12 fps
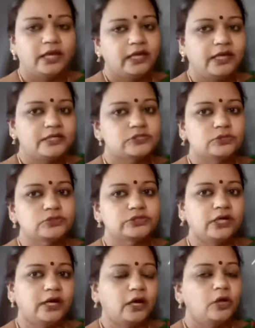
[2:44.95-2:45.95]
Yes, no,
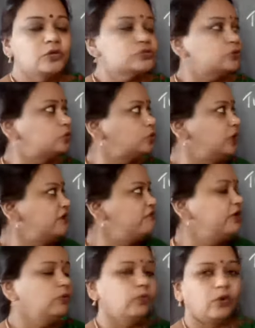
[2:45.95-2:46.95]
children. So to live
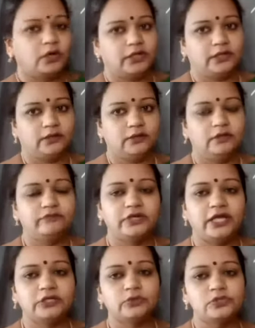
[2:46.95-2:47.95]
in water, if you
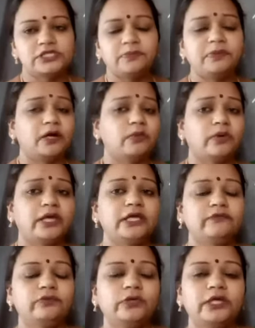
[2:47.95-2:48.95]
take tulsi plant, why?
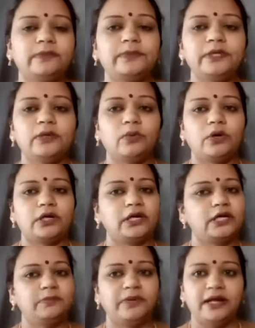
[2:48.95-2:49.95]
If you keep in the water,
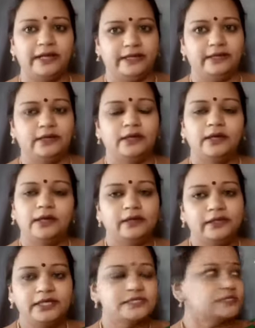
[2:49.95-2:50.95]
it may die.
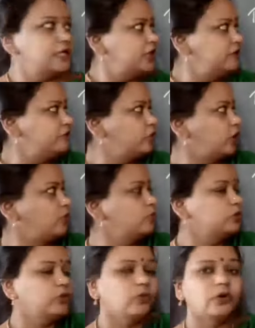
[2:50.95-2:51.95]
Yes, if you
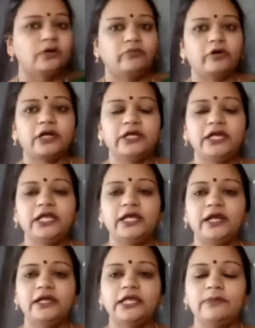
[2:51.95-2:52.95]
remove the water lily
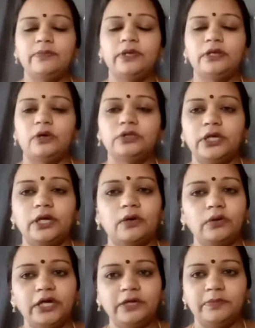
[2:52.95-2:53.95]
and keep it on the
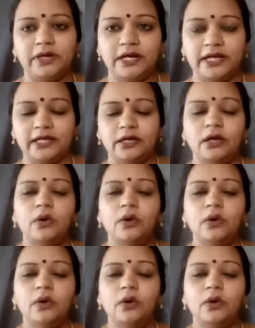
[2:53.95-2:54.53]
ground, it may die.